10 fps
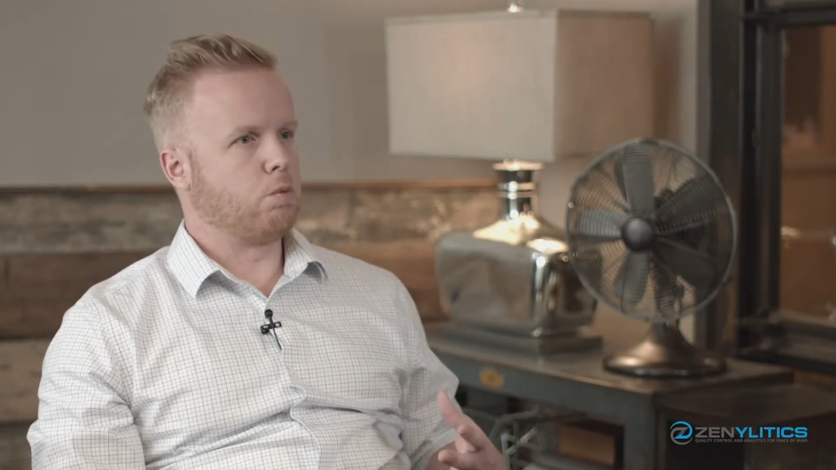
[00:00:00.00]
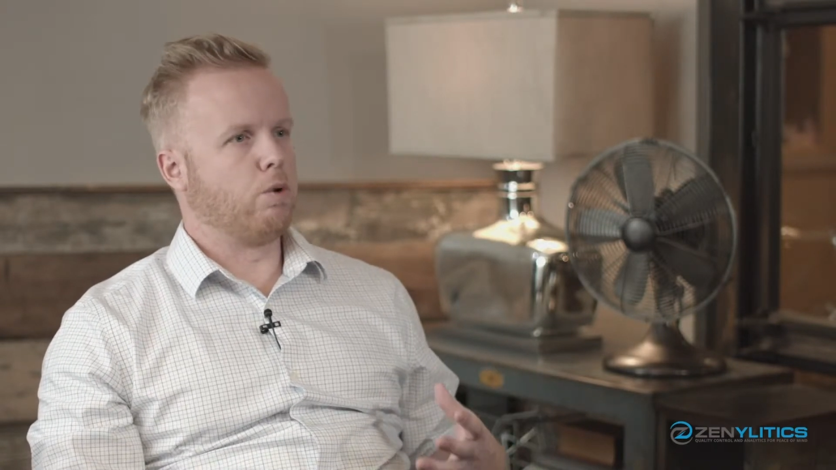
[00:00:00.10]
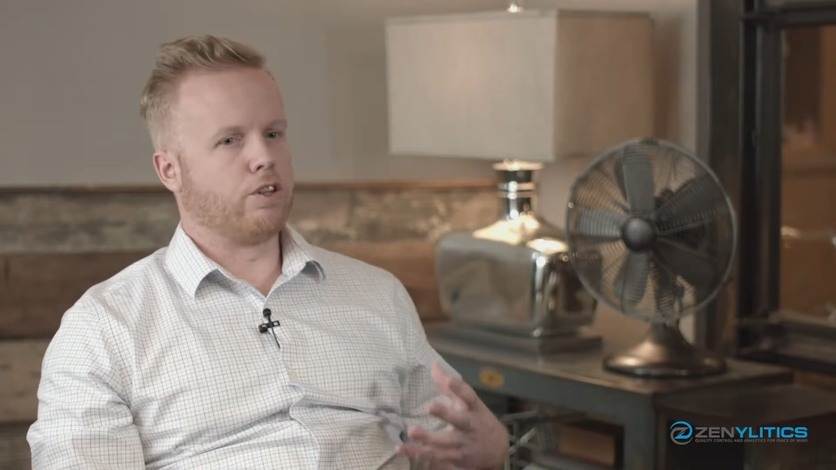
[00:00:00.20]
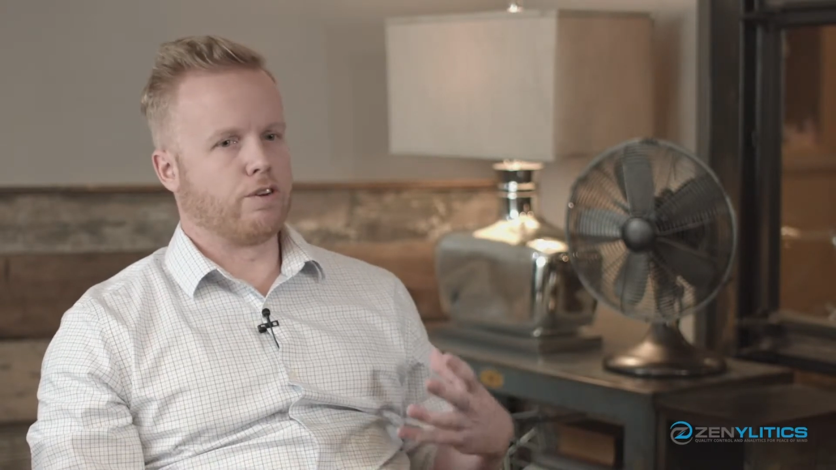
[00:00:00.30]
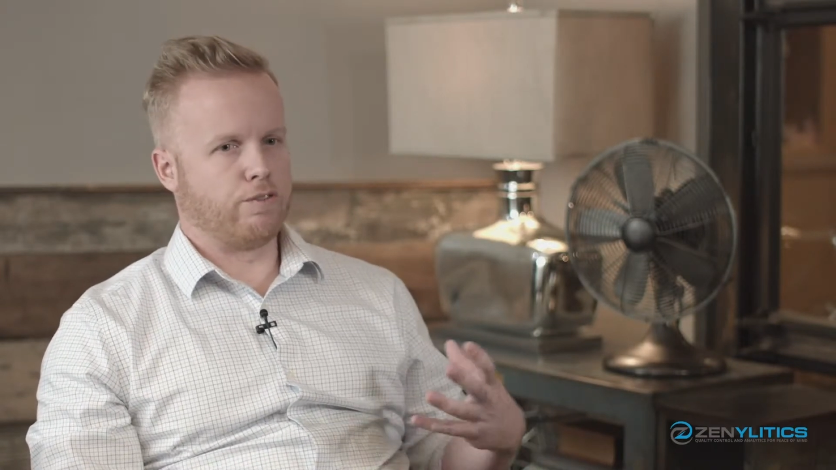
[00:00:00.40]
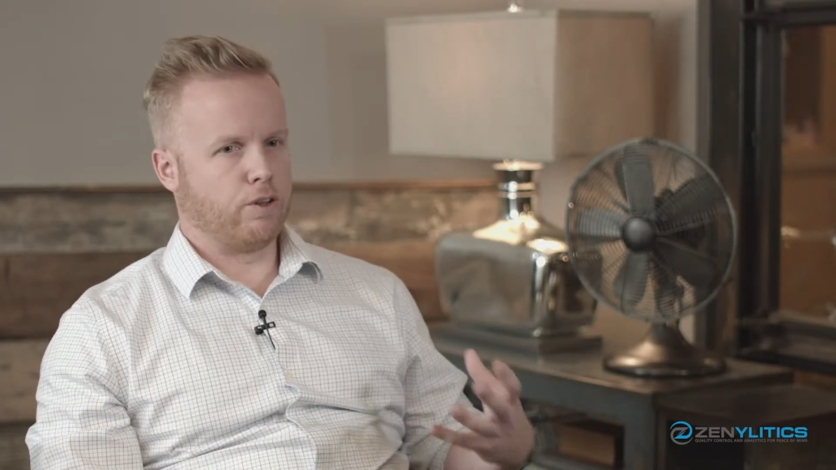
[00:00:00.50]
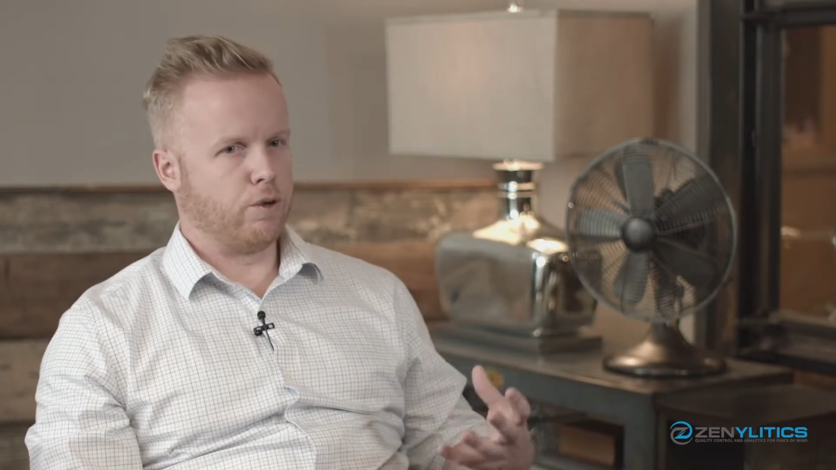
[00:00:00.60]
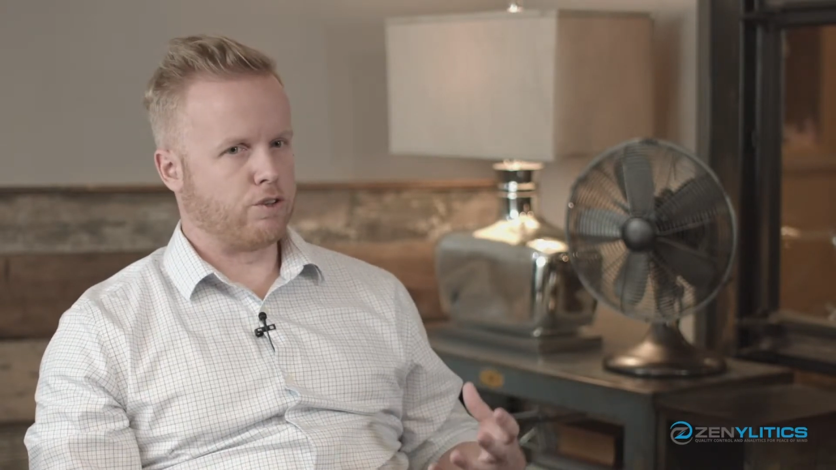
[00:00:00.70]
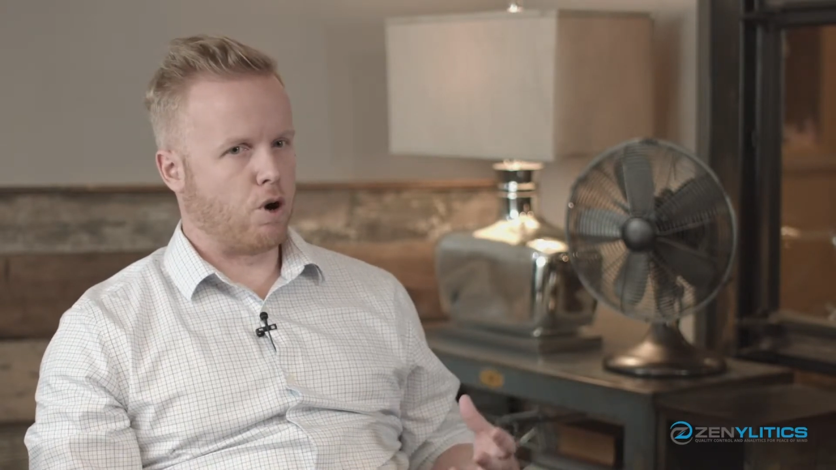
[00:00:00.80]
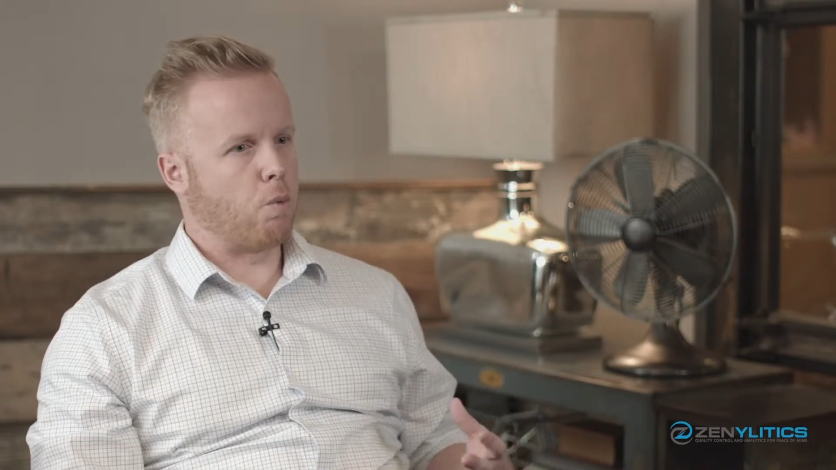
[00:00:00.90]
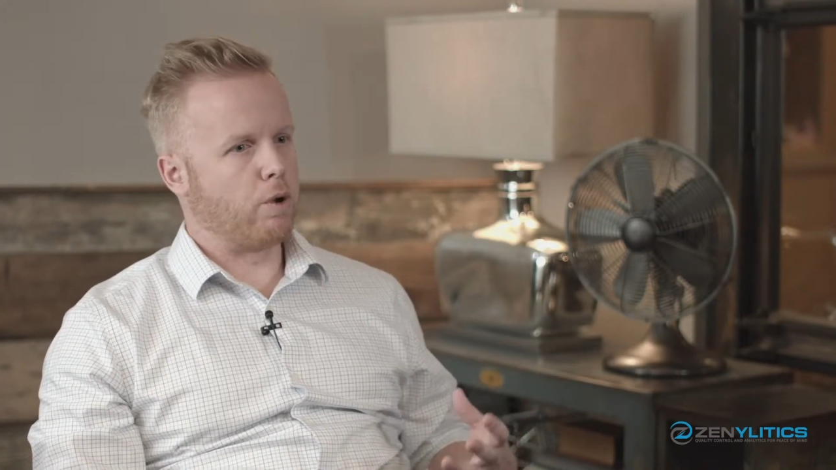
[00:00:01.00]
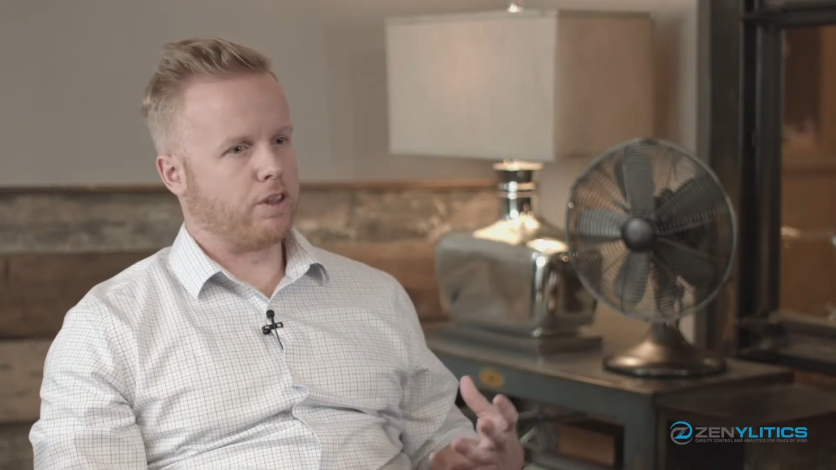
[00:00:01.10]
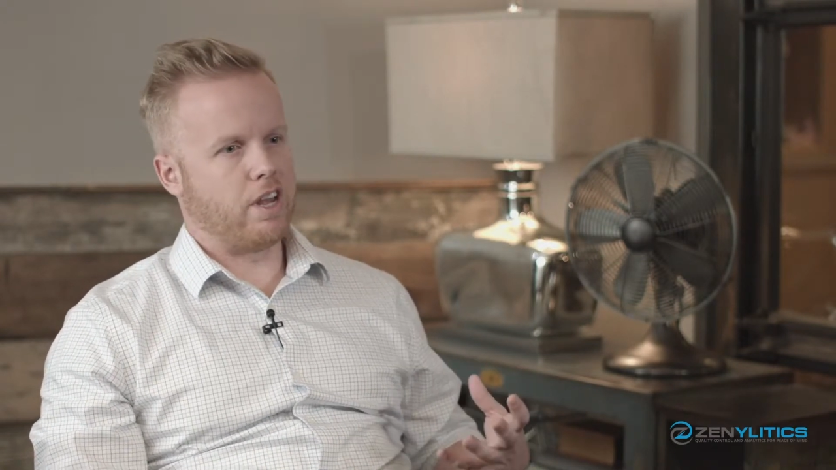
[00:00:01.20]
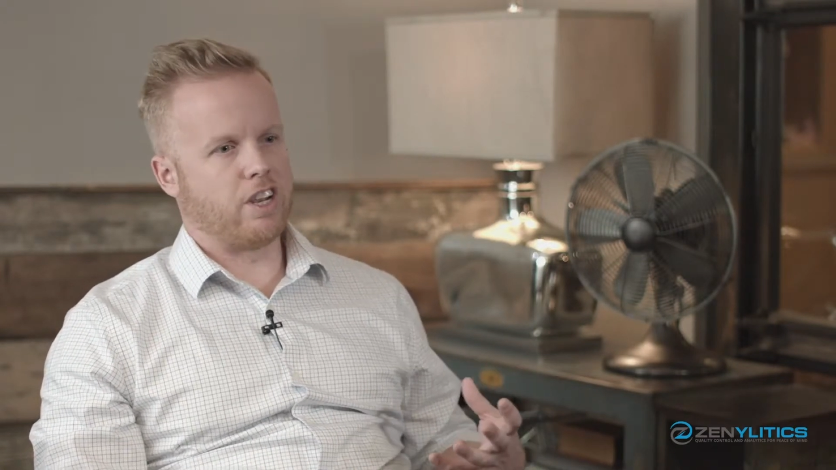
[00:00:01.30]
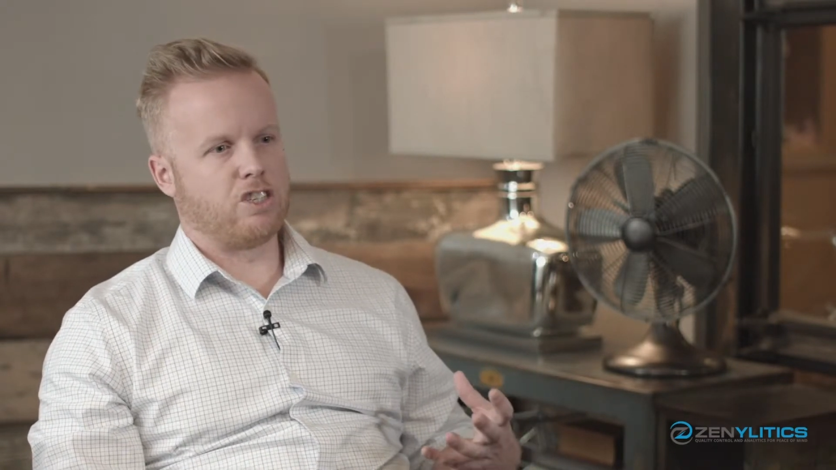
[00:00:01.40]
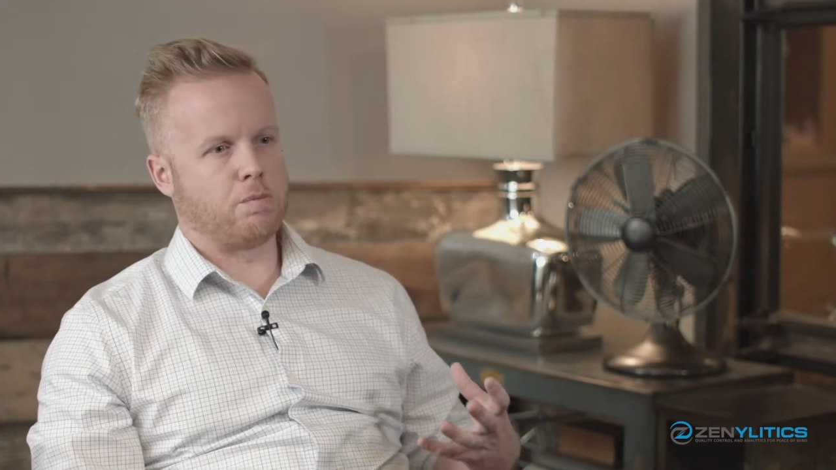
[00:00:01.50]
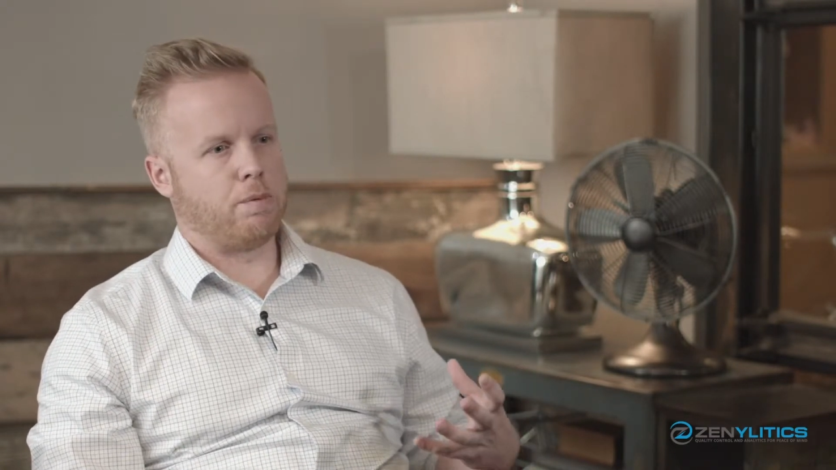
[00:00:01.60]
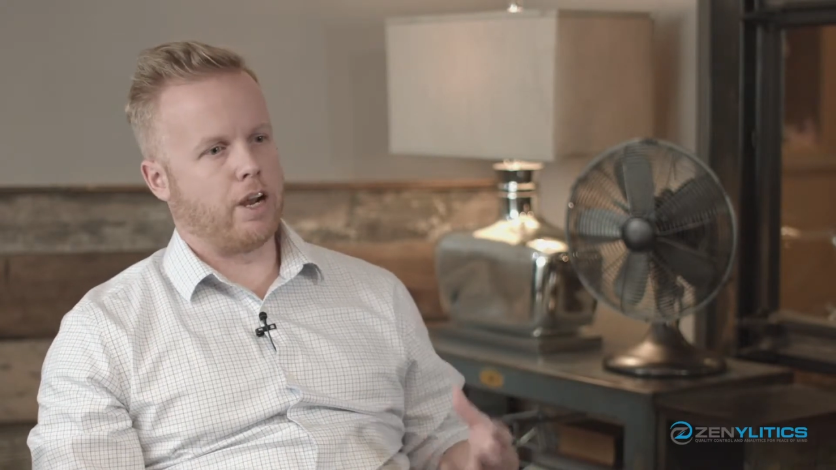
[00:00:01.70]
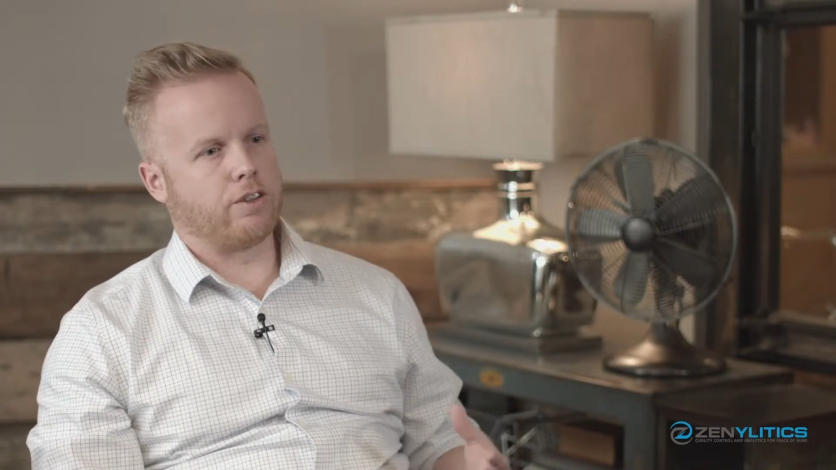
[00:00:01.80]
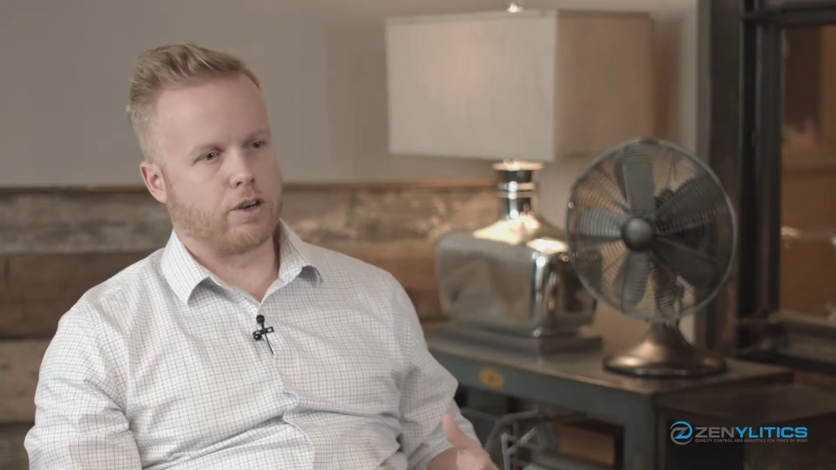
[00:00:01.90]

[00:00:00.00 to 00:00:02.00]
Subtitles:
what their flows are, what they expect